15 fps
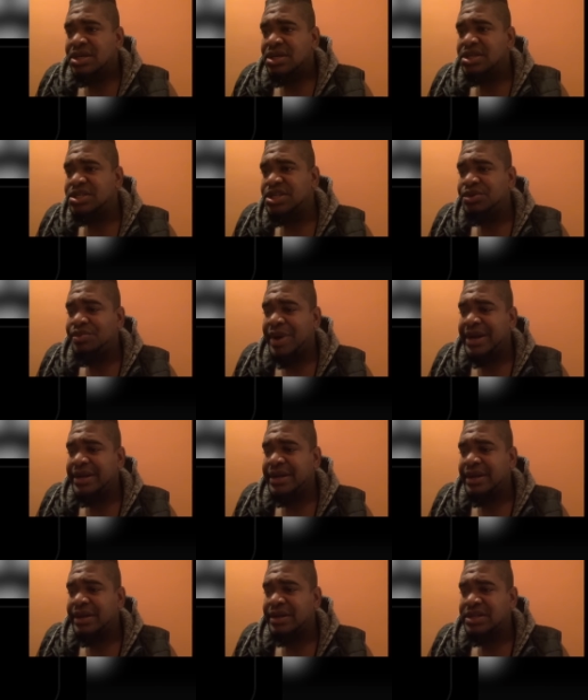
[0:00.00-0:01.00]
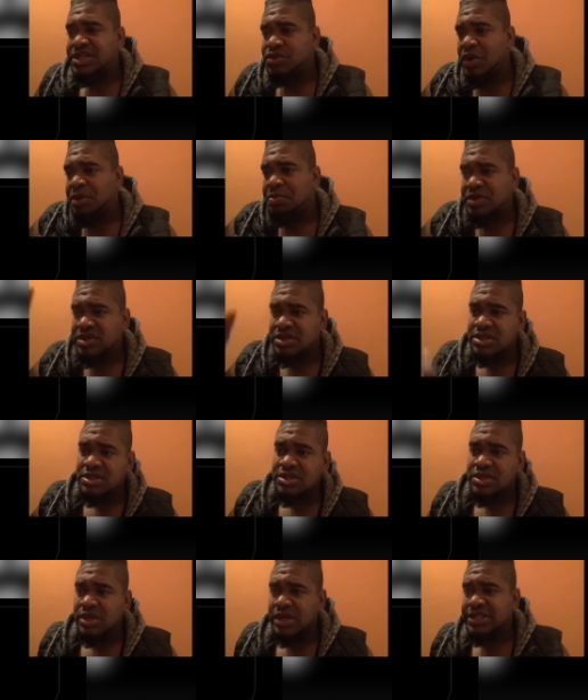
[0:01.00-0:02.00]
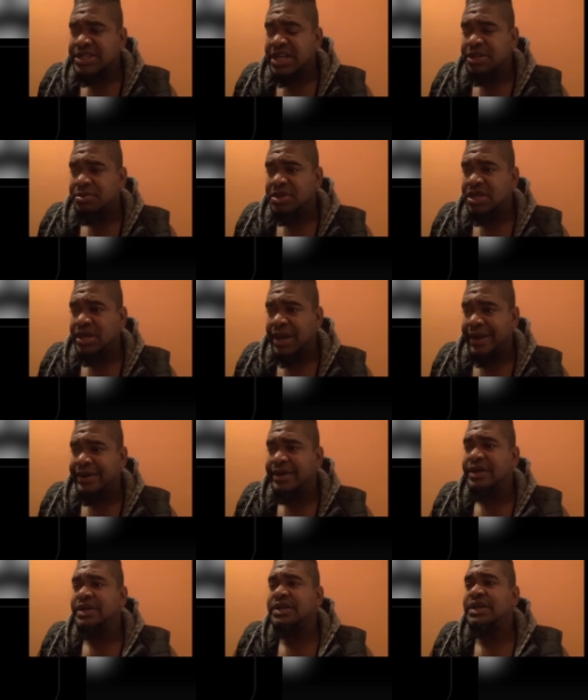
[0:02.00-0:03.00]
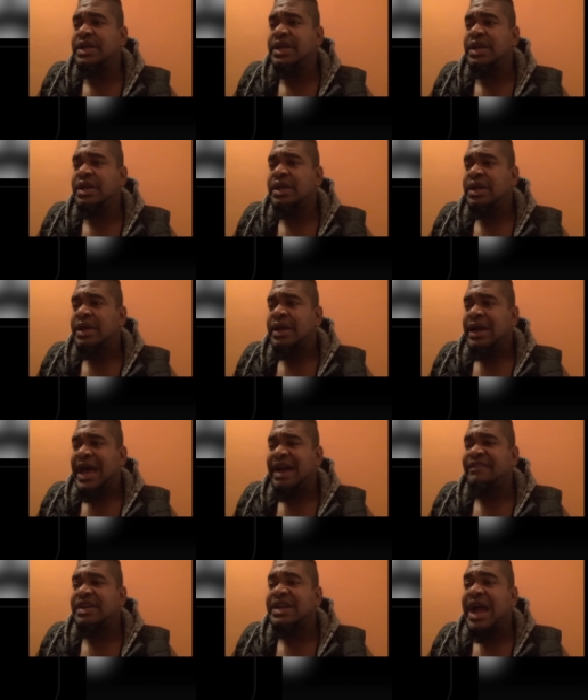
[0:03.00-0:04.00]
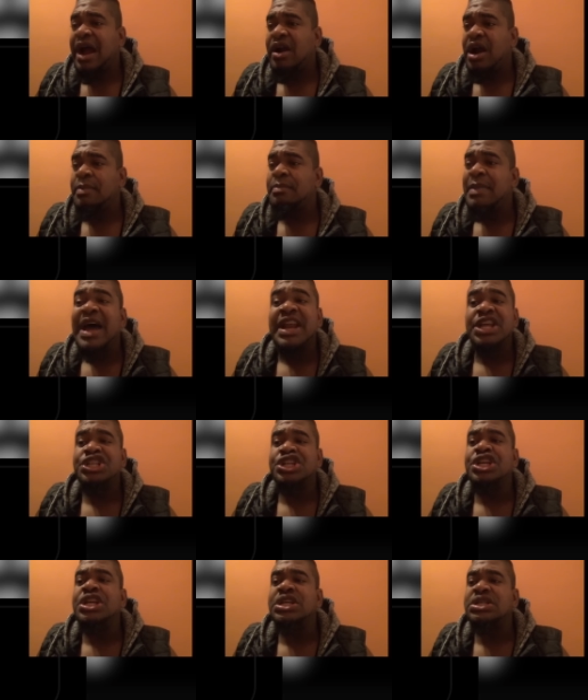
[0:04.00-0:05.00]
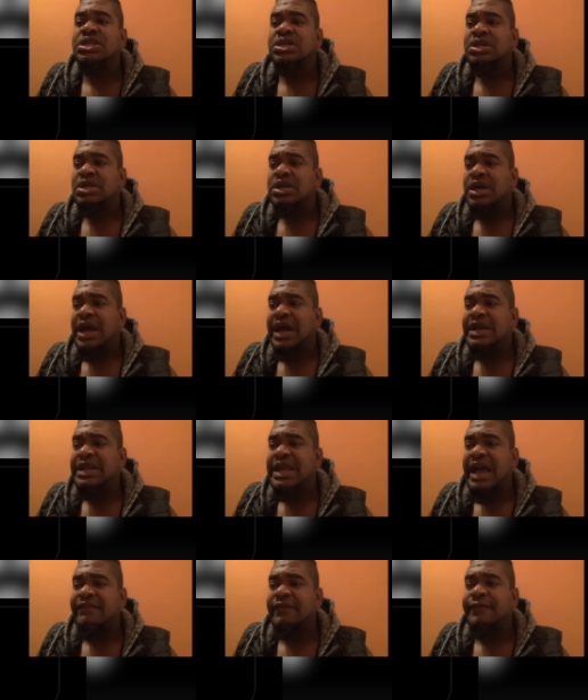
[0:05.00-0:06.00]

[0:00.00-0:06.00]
is it right there. This is what the person is still telling me. I heard they have an Arab managing it, and he have